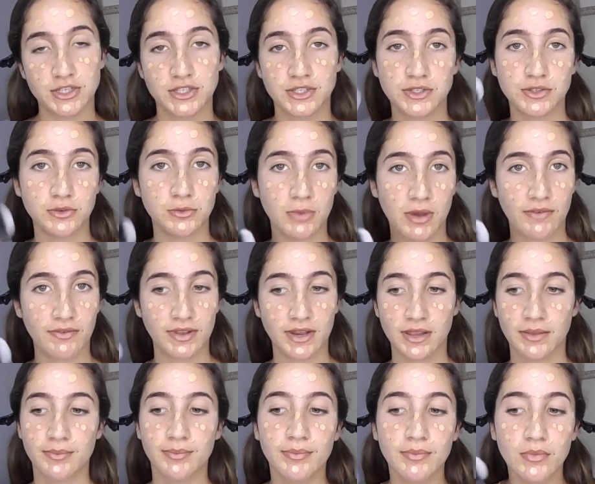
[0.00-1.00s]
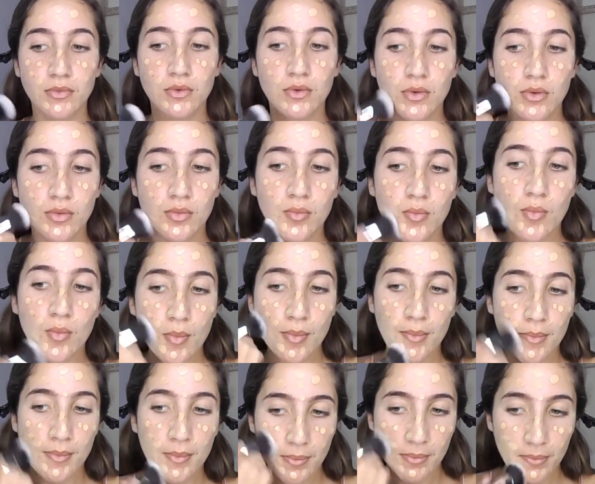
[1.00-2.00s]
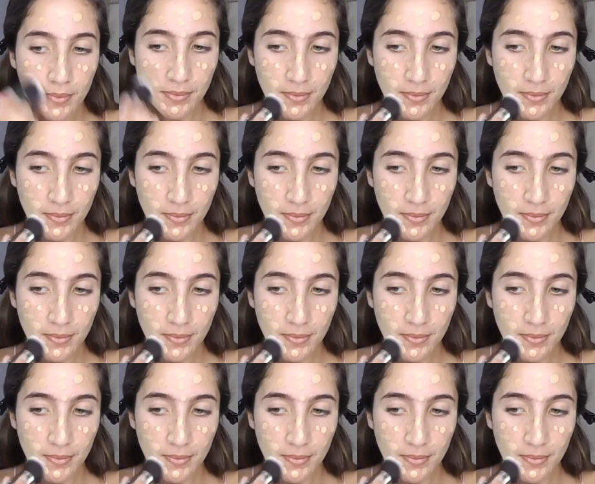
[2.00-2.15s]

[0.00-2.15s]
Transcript: to buff it in.